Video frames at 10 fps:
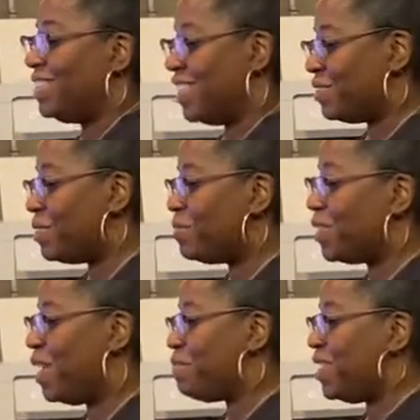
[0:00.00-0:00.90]
That's what
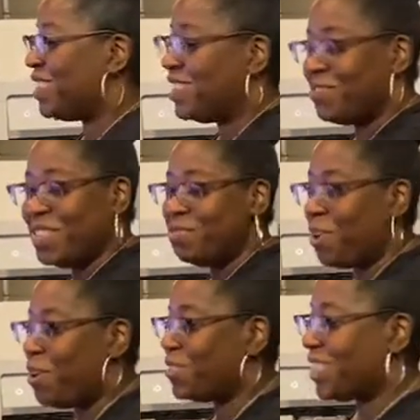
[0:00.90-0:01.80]
I'm talking about, Tiffany.
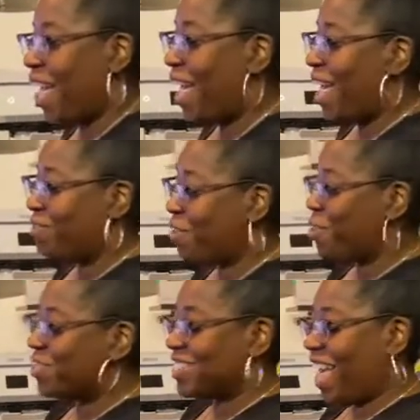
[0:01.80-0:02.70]
Roll Tide,
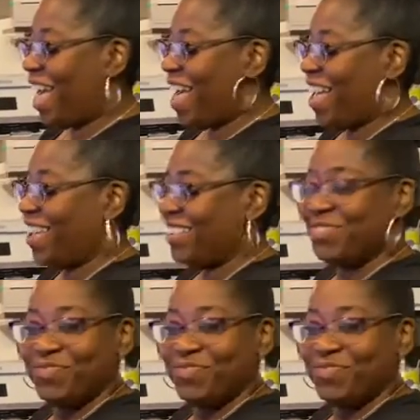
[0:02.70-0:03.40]
roll Tide.